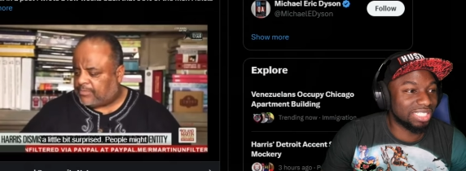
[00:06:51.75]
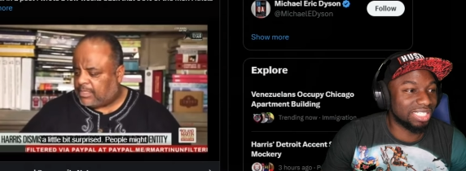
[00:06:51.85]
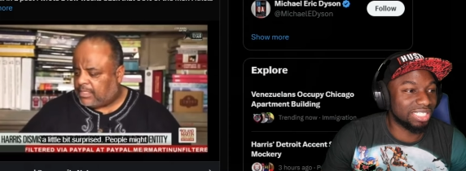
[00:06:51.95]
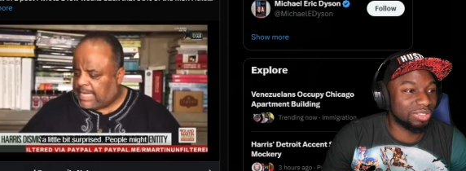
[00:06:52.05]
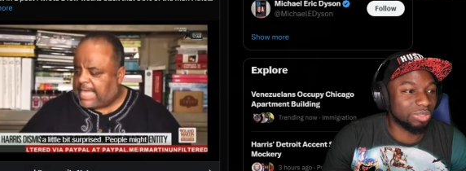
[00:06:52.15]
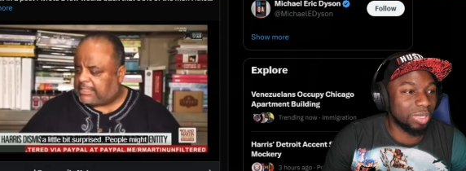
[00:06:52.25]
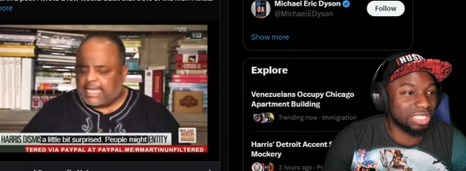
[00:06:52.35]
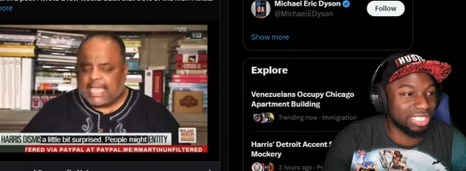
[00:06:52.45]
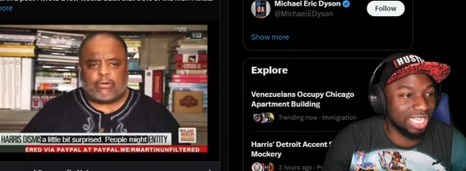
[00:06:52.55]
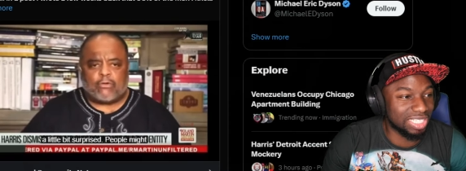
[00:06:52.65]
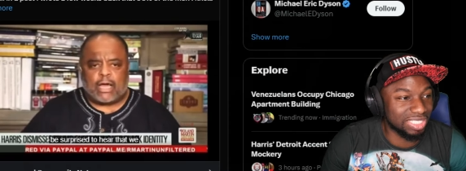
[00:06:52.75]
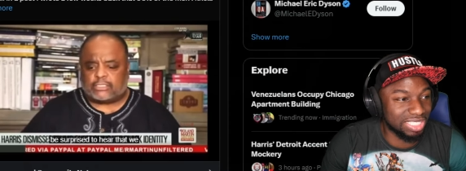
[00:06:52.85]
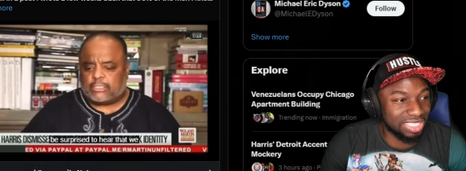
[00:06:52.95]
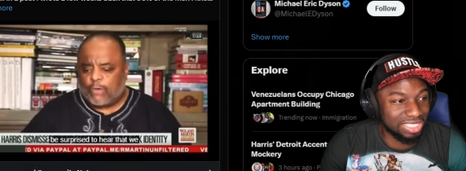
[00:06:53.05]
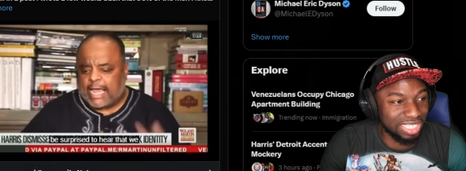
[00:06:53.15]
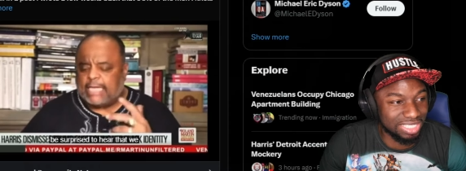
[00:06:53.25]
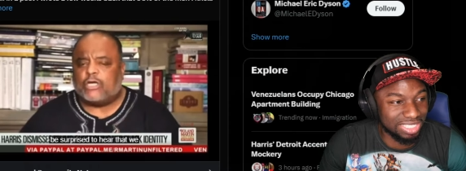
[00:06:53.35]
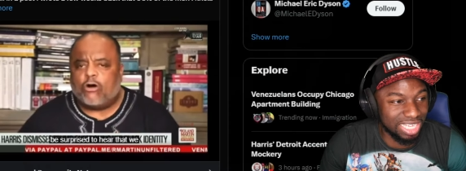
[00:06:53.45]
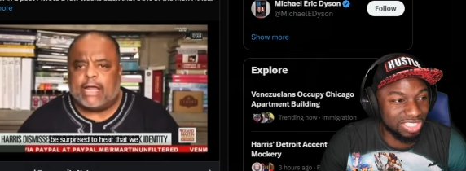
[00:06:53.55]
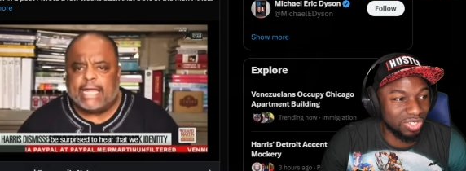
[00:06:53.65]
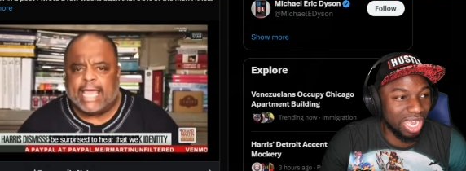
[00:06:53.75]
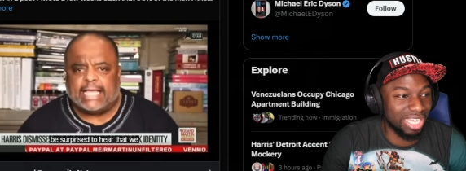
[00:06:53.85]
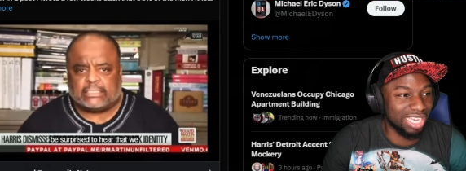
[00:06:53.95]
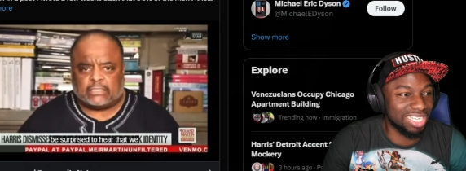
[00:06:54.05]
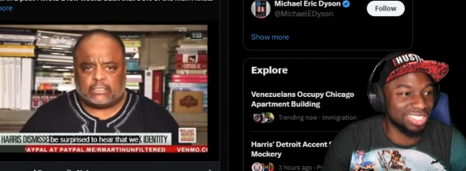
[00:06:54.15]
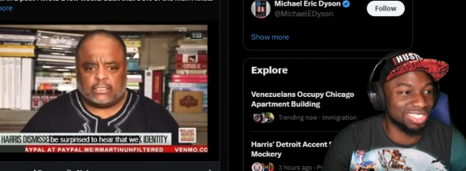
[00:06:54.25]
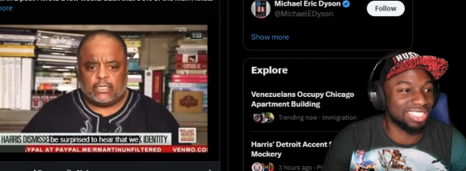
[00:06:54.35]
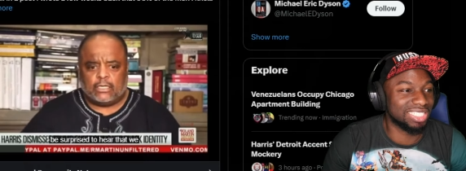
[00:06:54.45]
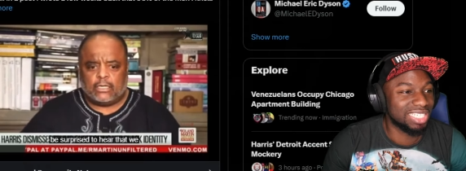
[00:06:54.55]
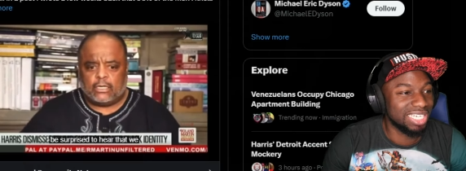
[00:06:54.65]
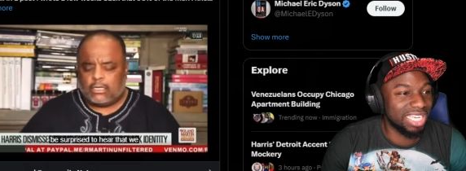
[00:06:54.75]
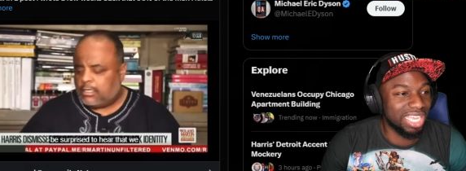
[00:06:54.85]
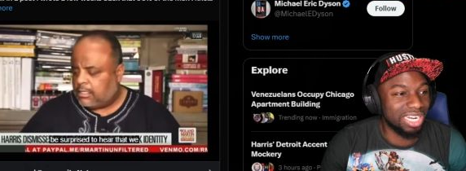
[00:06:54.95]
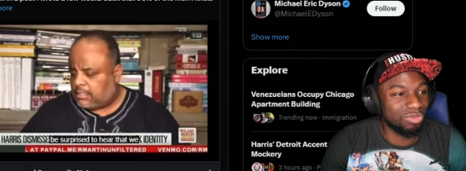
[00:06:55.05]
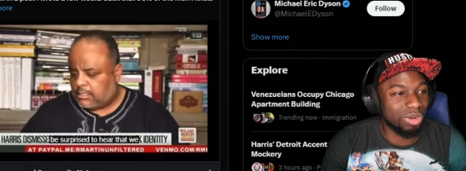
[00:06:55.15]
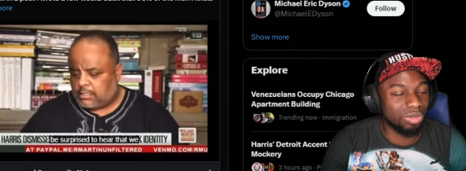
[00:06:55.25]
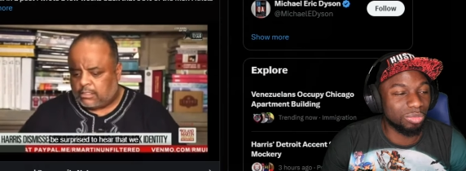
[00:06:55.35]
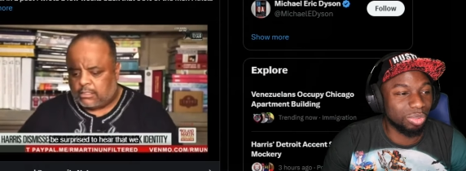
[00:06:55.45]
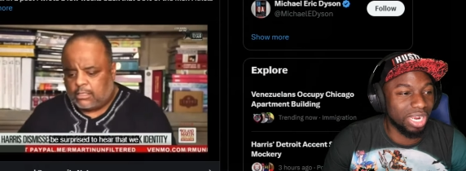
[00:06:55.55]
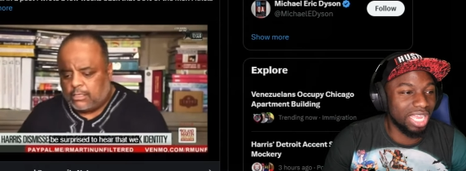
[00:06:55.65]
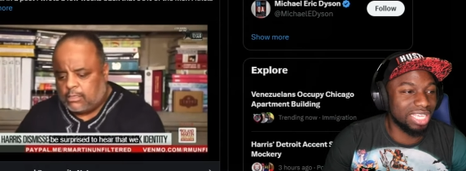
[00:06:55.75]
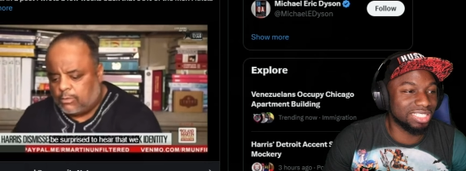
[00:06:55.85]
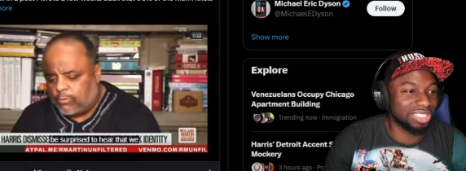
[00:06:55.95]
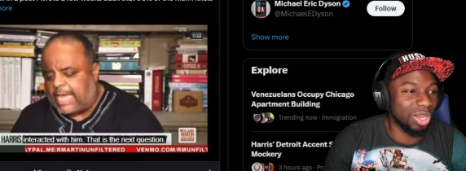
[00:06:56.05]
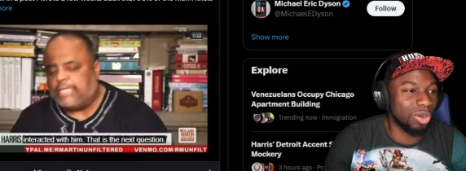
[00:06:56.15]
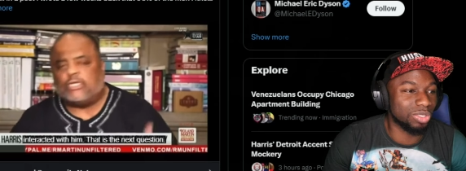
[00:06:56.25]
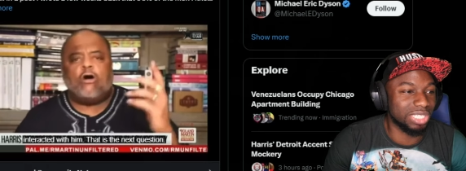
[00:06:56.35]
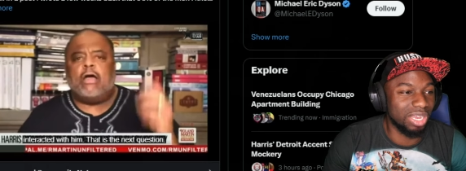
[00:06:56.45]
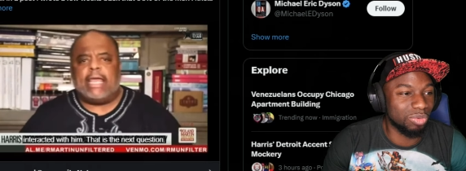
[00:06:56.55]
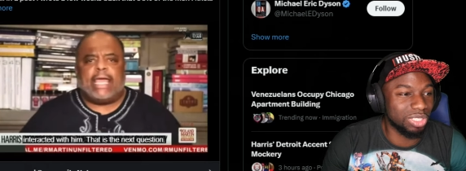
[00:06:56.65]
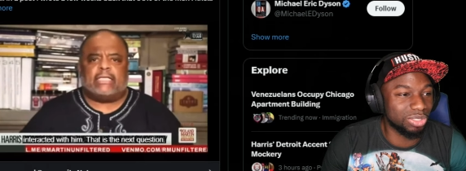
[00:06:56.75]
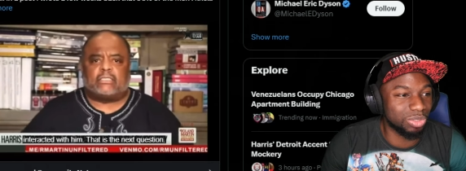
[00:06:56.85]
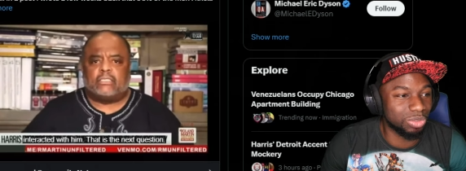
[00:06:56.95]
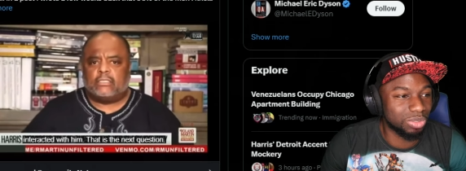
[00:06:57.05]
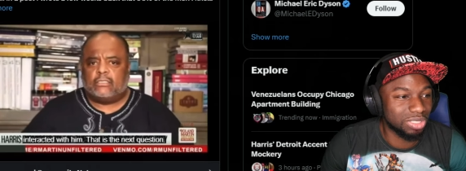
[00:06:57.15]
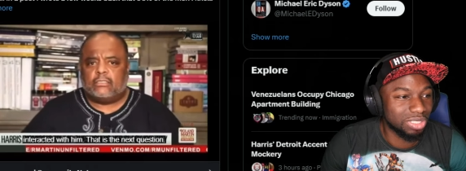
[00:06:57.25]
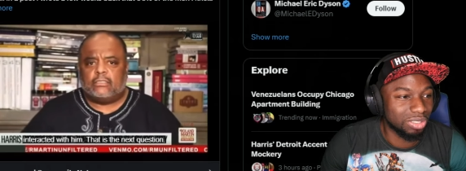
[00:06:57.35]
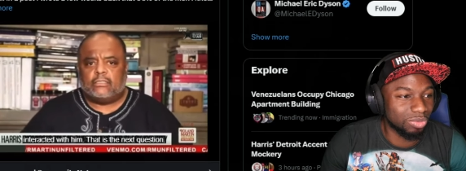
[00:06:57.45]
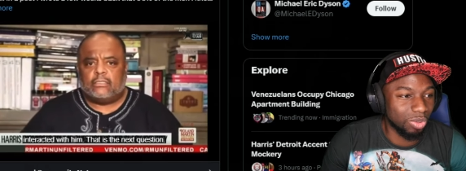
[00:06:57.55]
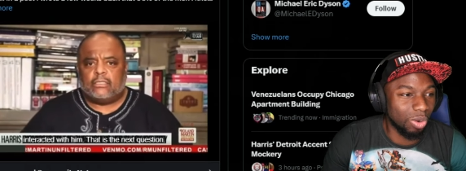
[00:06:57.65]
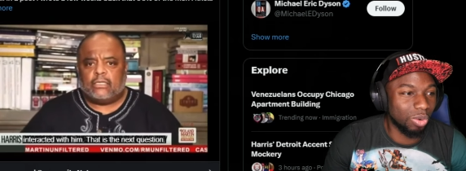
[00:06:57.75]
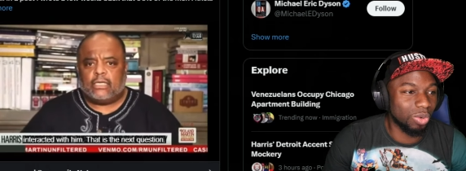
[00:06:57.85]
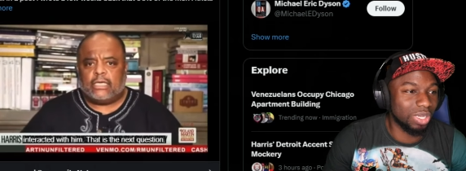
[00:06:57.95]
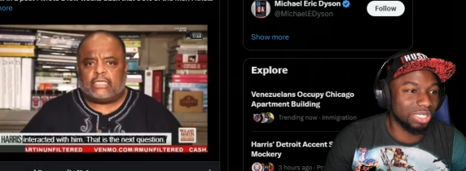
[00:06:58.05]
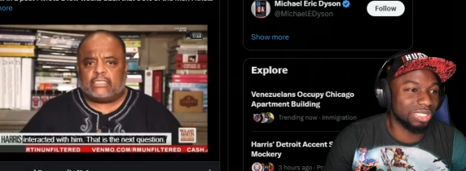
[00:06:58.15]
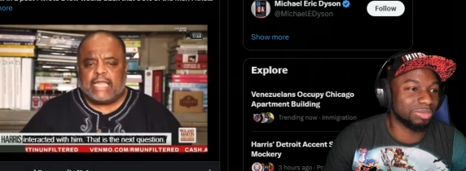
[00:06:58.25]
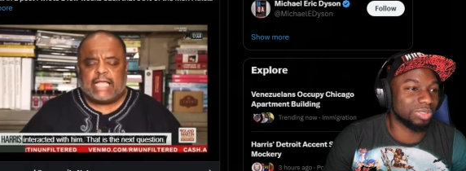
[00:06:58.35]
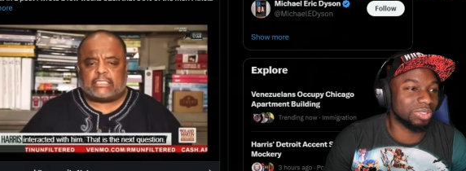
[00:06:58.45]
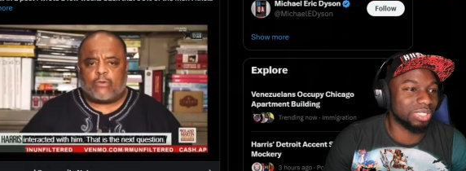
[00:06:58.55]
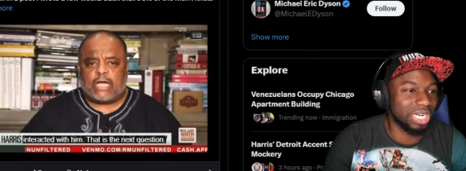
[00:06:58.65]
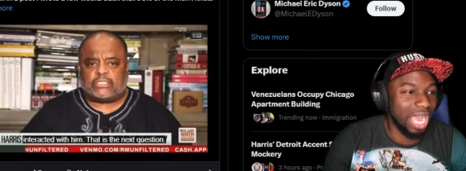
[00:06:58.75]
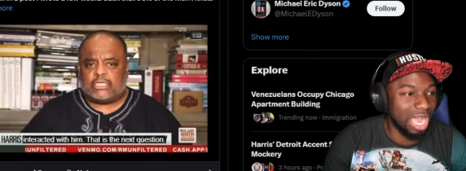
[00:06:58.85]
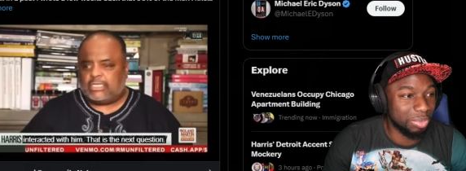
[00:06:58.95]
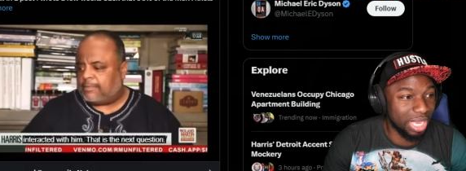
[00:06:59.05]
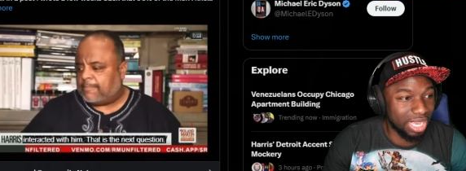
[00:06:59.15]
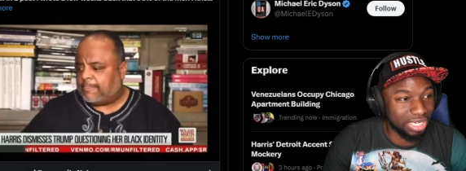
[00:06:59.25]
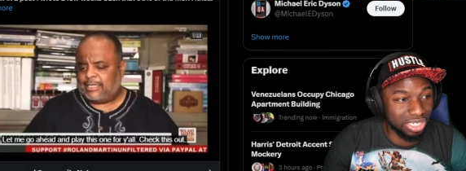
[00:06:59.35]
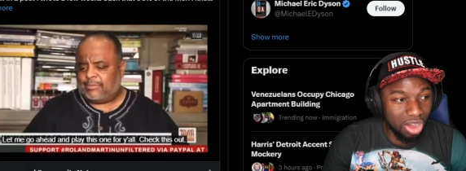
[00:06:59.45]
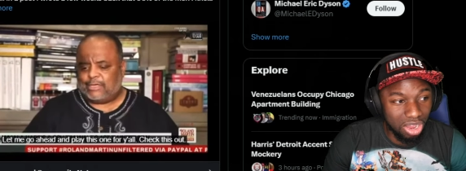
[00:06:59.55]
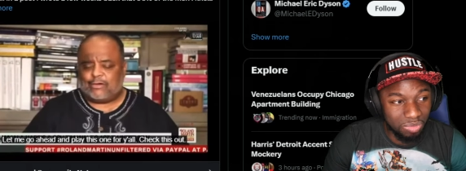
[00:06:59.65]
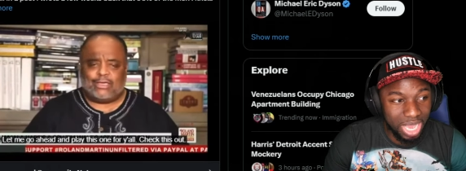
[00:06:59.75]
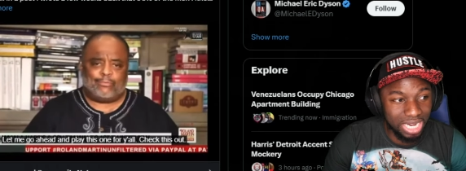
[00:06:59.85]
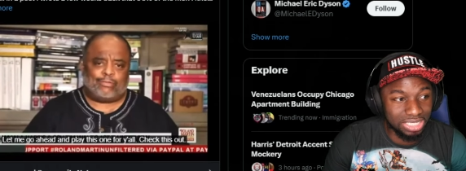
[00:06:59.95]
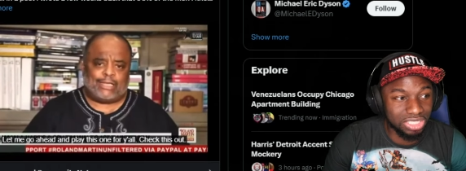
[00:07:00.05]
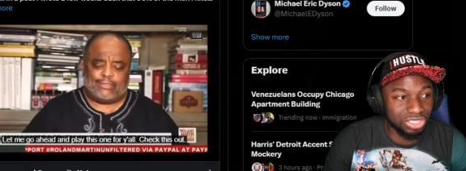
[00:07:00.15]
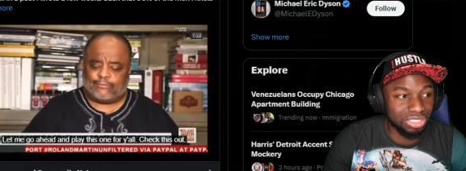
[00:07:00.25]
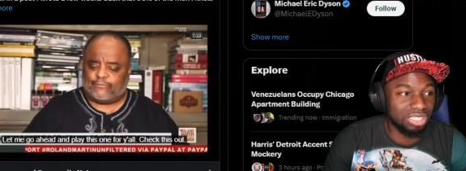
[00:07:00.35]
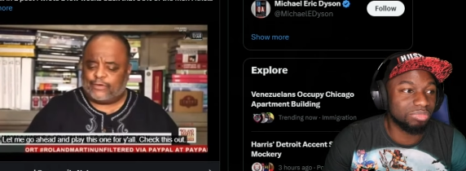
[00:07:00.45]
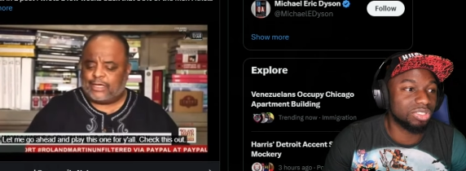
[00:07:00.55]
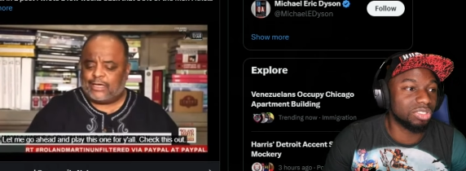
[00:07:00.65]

Speaker 1: Uh, he responds to Angela. He says, nice try, Angela. Anyone with brains knows that when you roll clips on an iPad, it automatically jumps